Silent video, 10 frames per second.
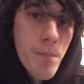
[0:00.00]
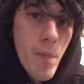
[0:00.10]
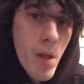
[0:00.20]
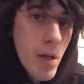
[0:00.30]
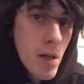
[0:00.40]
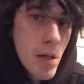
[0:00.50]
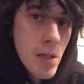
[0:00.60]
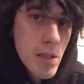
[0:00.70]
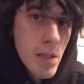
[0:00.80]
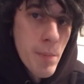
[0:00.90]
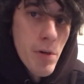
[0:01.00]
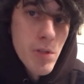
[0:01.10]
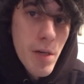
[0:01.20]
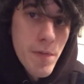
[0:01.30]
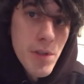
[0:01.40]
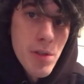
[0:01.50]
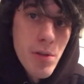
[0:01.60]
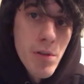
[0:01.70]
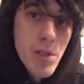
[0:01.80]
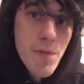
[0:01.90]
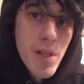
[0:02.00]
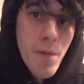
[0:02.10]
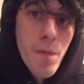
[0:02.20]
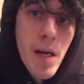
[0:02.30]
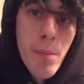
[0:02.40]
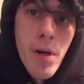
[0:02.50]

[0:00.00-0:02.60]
because at the post office, this stuff's like $5.